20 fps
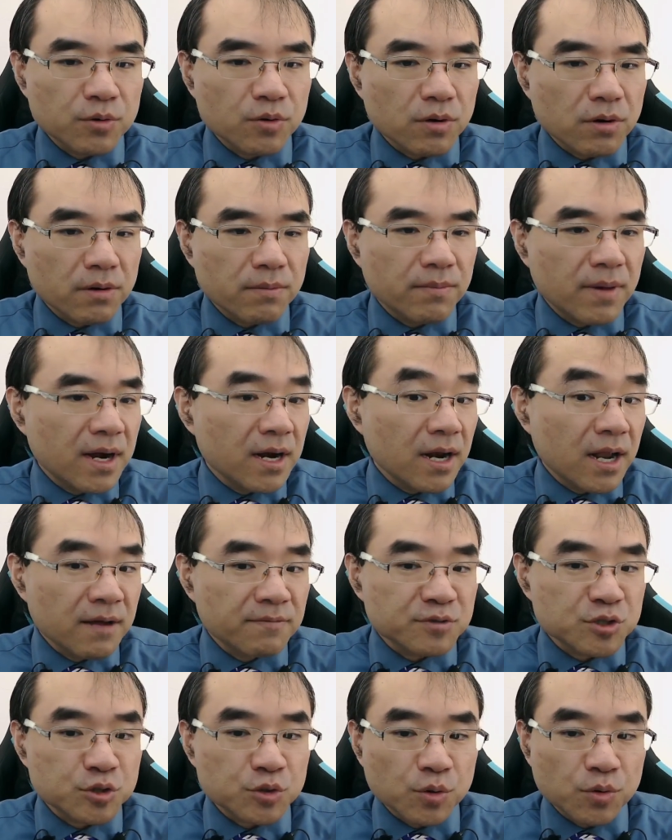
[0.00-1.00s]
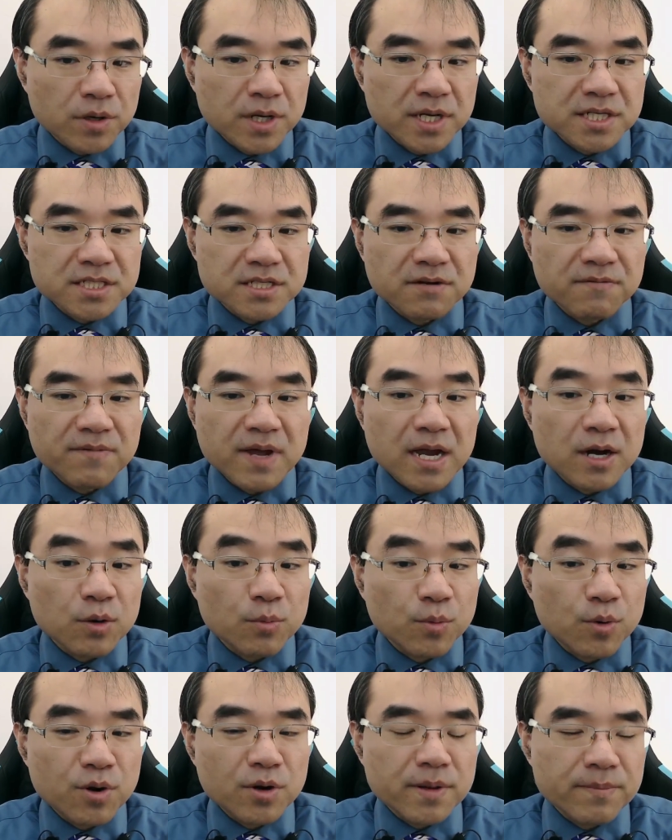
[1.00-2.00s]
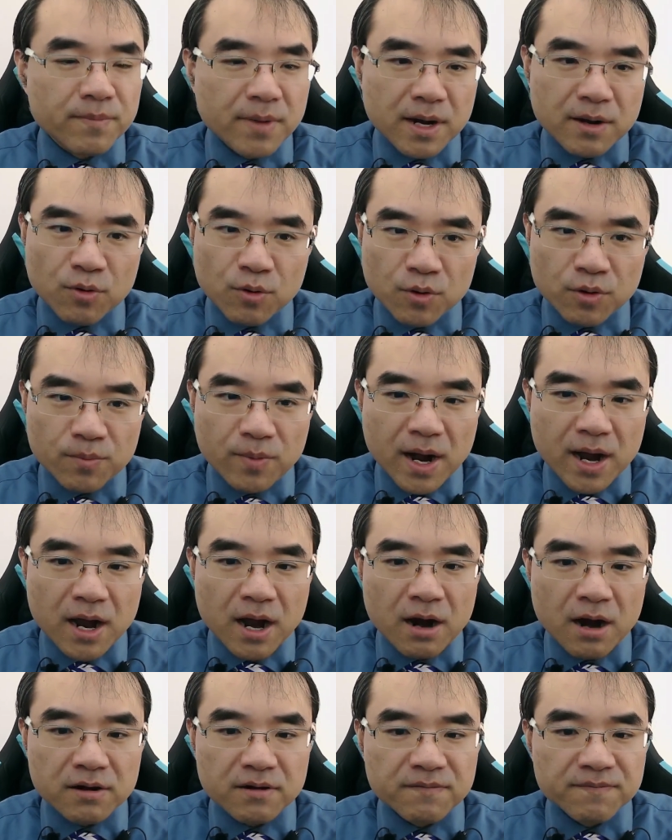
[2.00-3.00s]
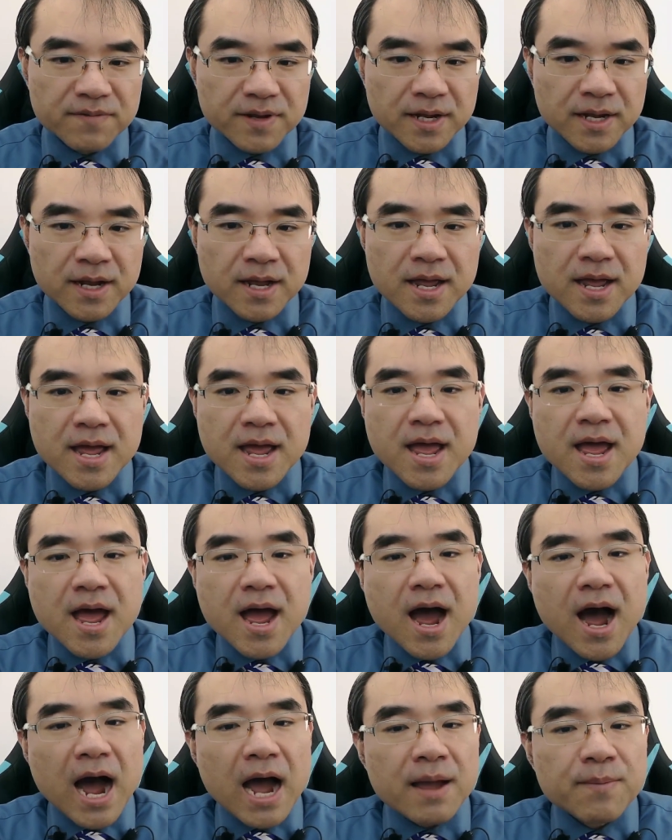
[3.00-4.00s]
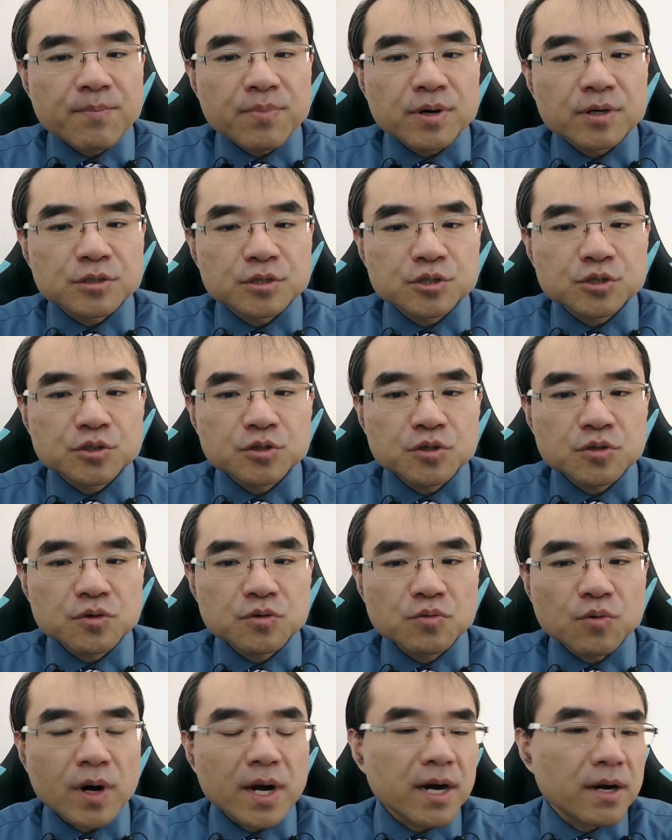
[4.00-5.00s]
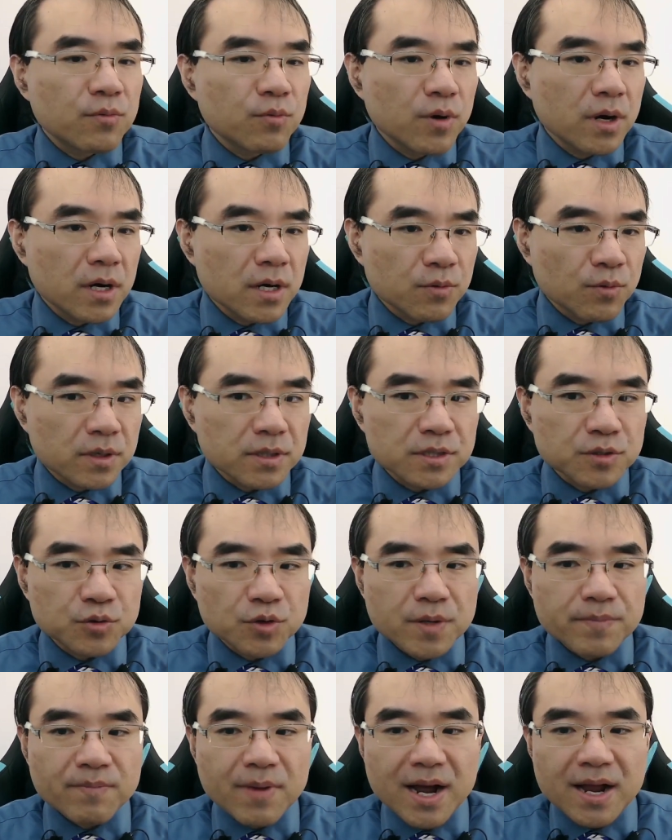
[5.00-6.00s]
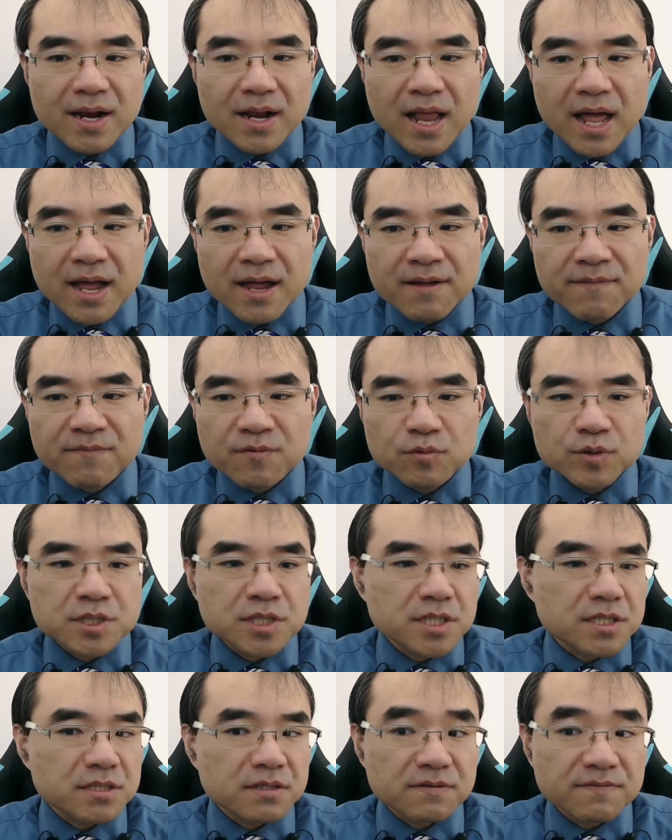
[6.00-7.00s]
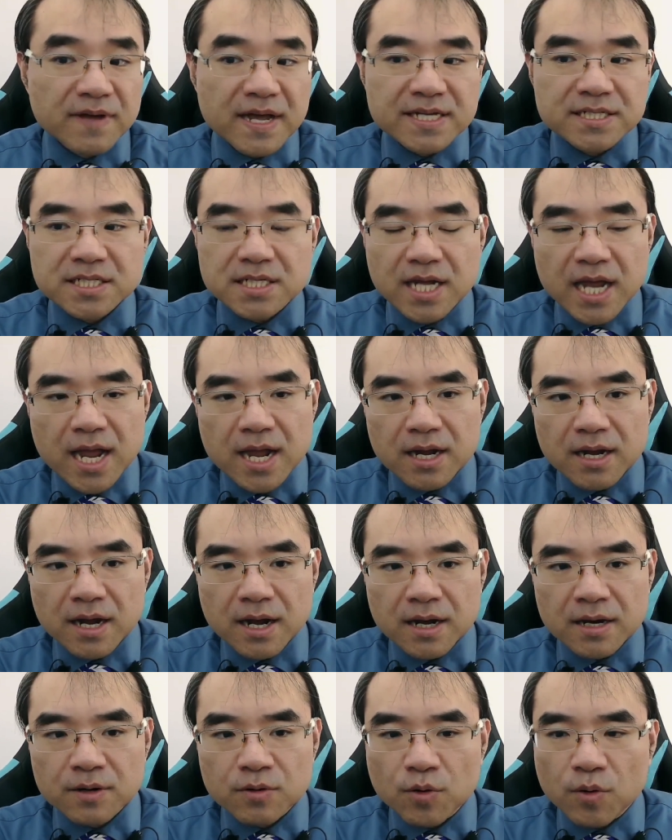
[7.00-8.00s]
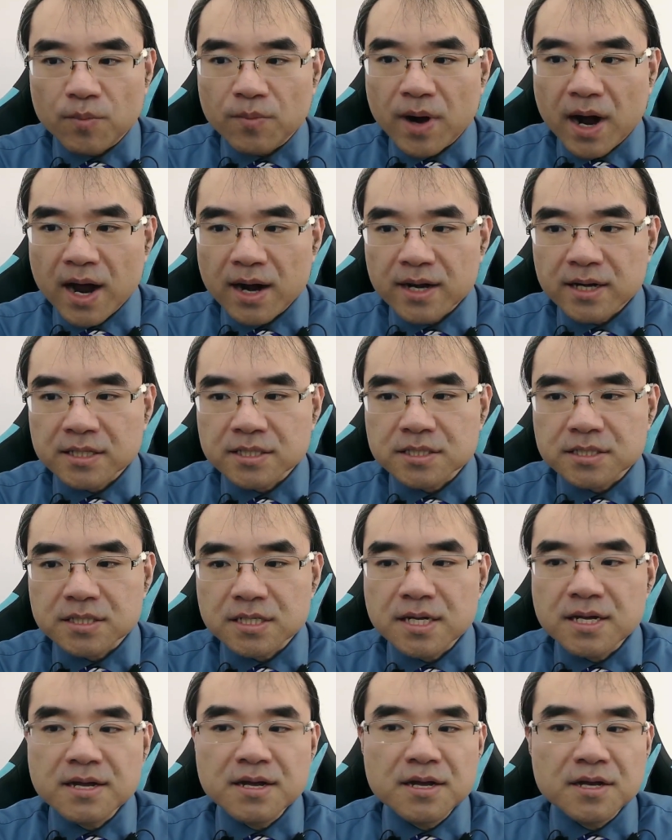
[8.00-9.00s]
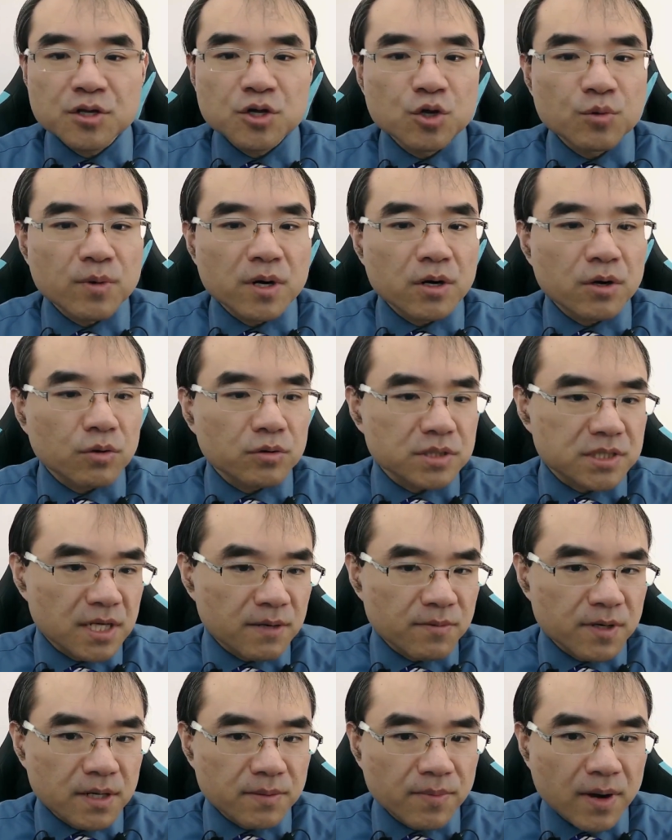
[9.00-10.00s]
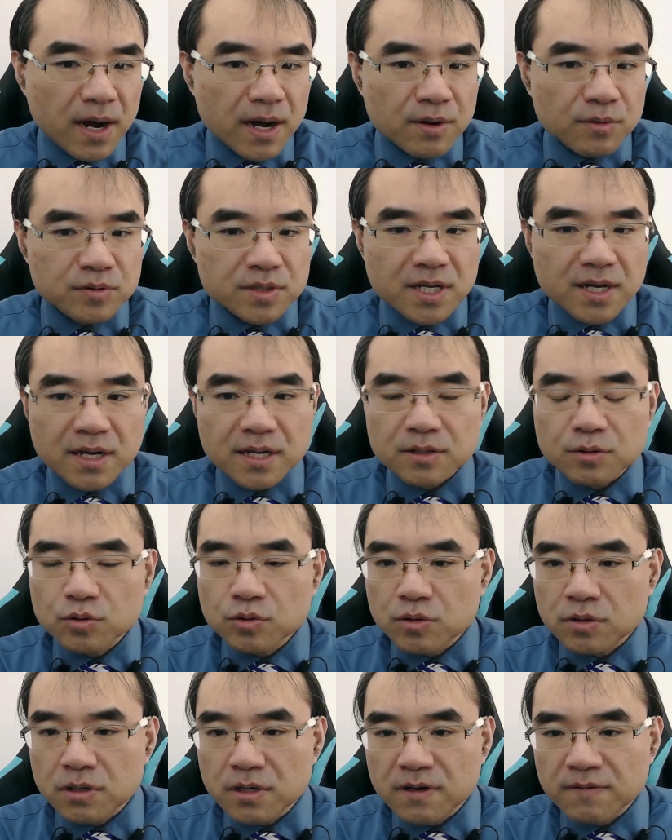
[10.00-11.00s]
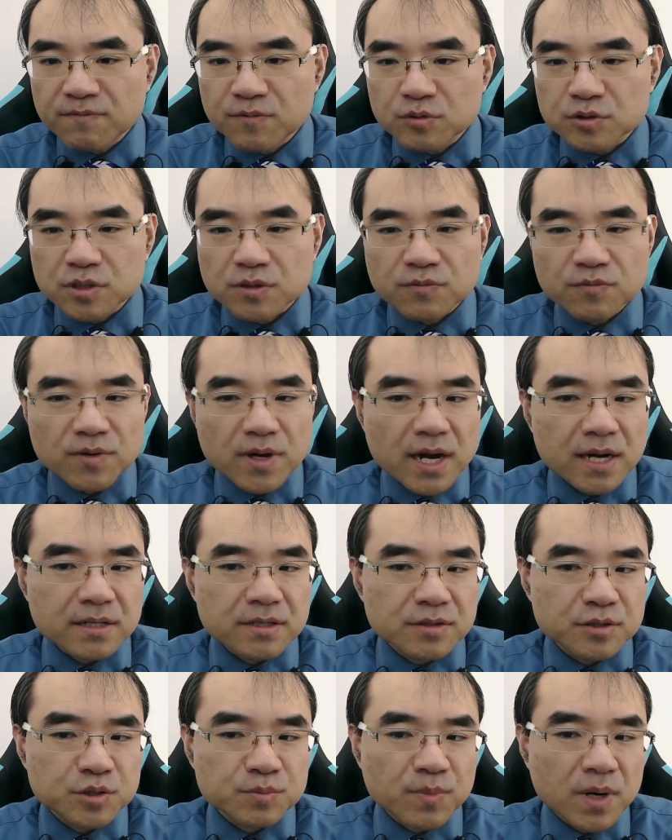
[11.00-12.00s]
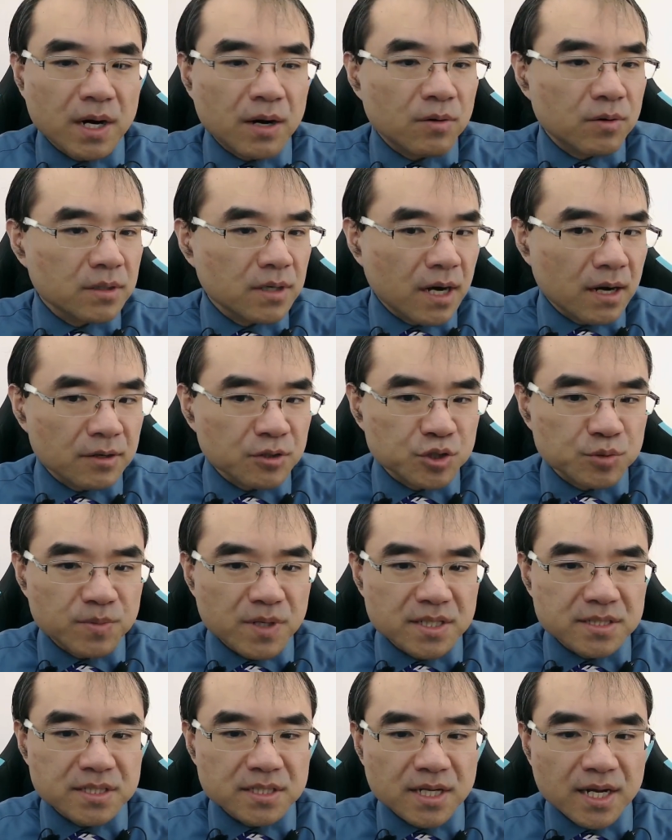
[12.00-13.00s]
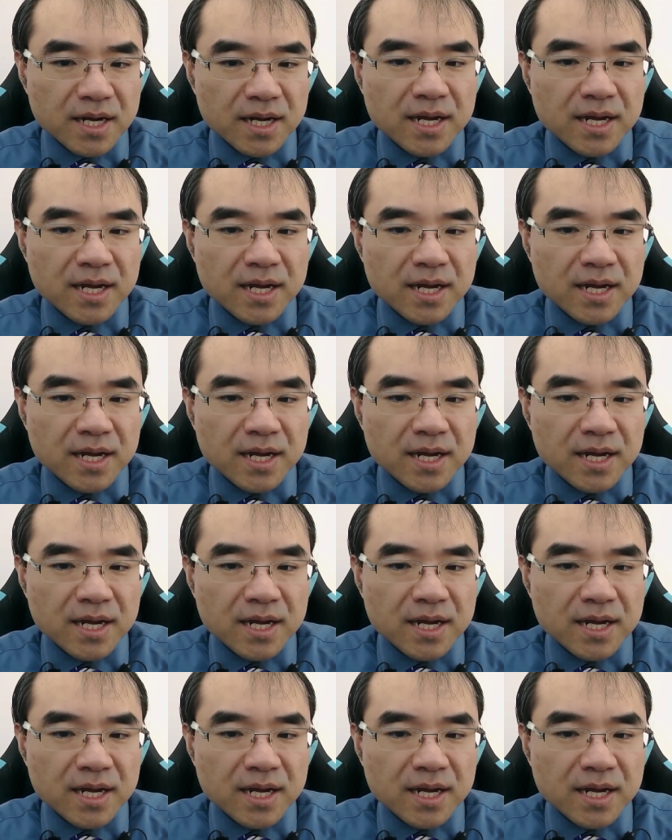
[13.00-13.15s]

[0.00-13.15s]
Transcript: My life story is available in my autobiography. I pursue what I really want to do in my life, which is advancing AI, robotics, human longevity biotech, and nuclear fusion reactors powered outer space tech.